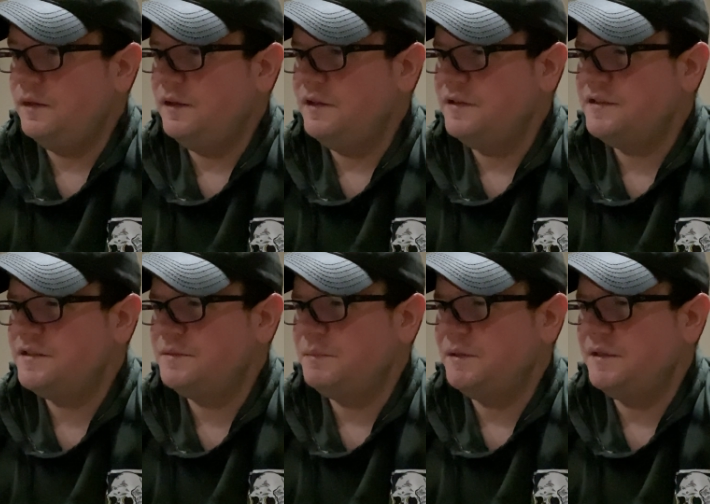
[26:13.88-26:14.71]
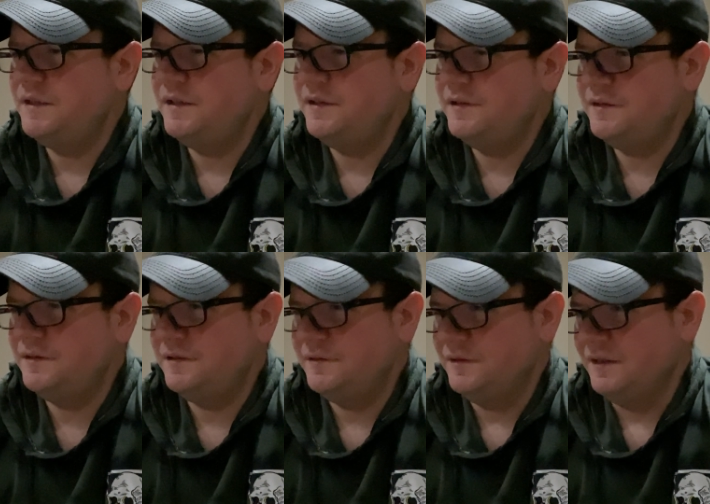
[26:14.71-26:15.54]
Yeah, this is about a, uh,
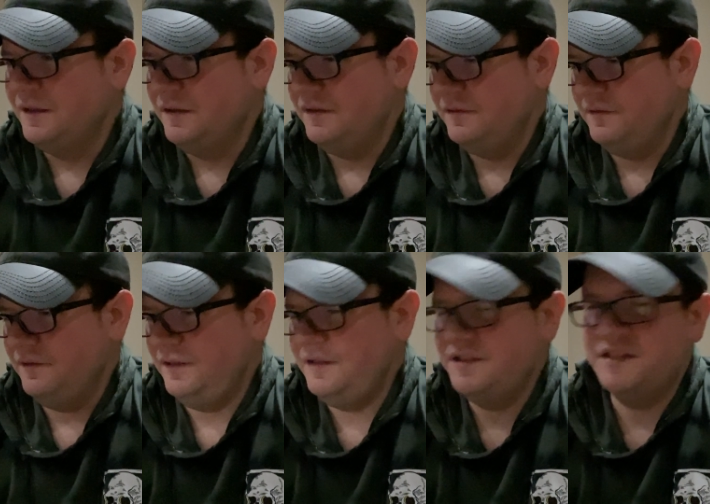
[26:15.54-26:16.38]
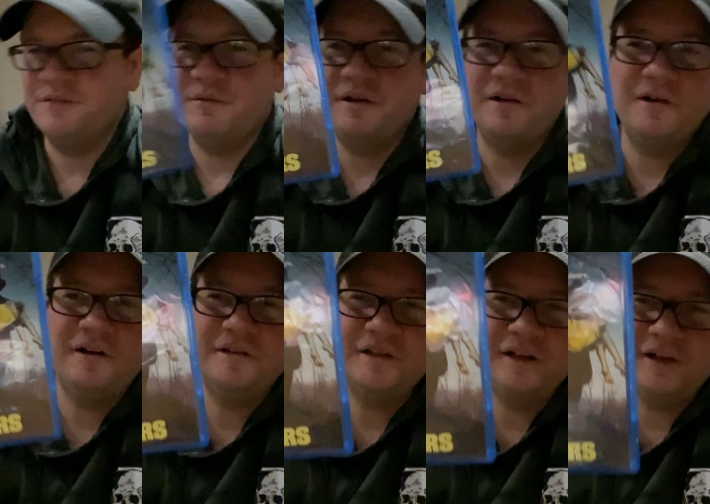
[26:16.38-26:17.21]
this is about a
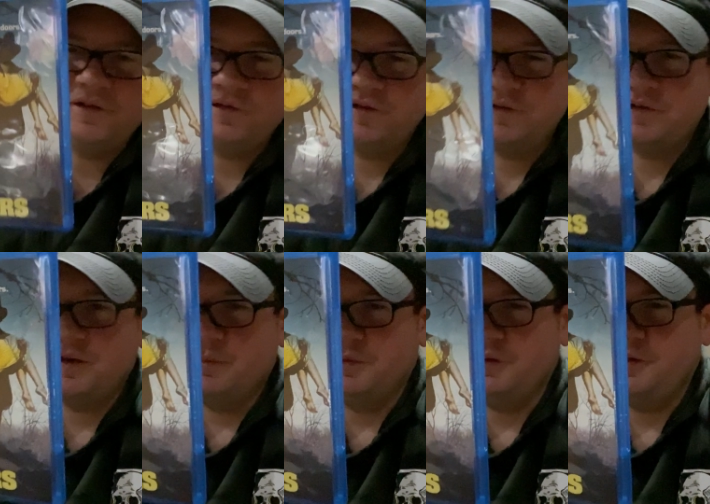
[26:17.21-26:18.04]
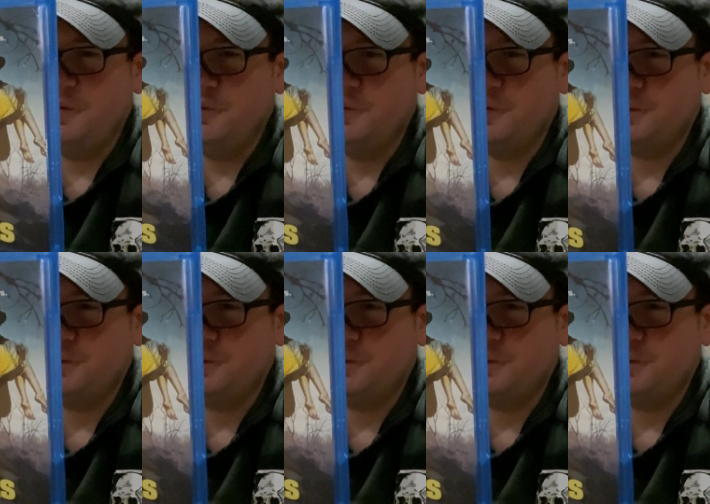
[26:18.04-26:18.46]
haunted house, I believe.